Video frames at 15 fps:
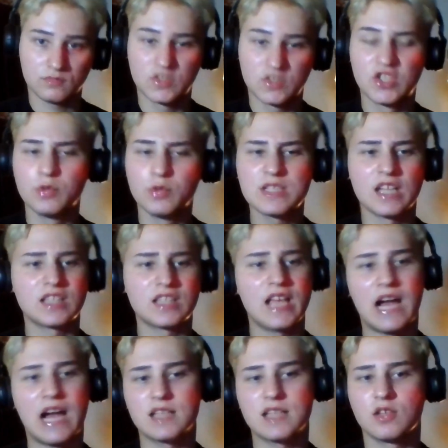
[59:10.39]
She was not the
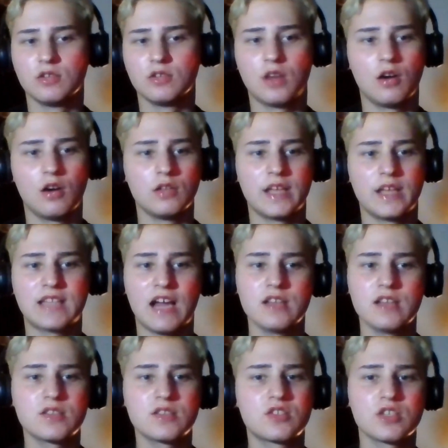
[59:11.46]
asshole though. Like, that
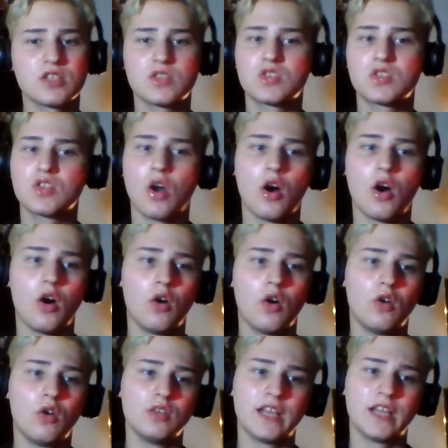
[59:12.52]
is just
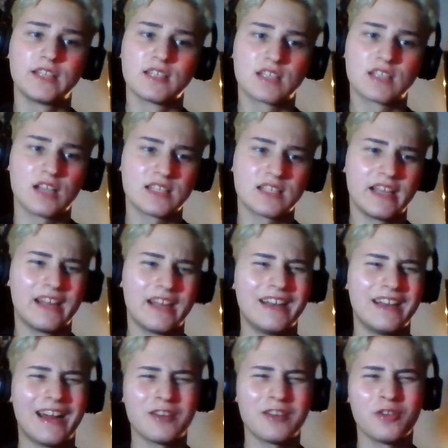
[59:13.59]
so, like, disgusting. And
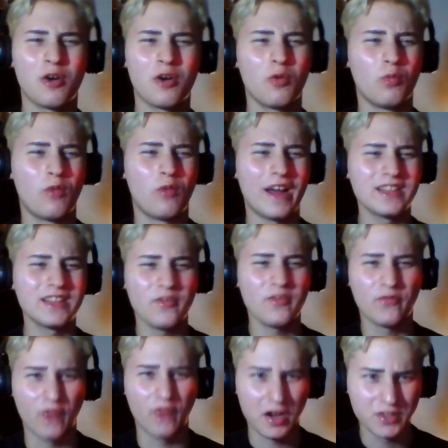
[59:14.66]
I don't know why the
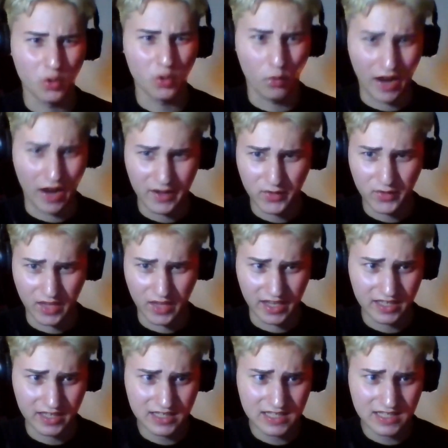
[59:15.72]
fuck the wife
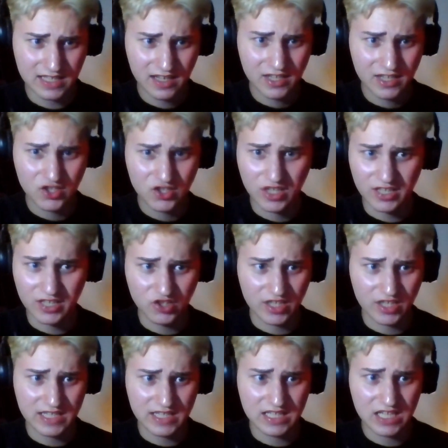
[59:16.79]
thinks she can
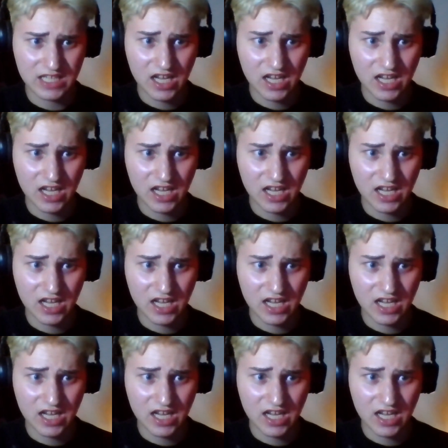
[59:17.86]
just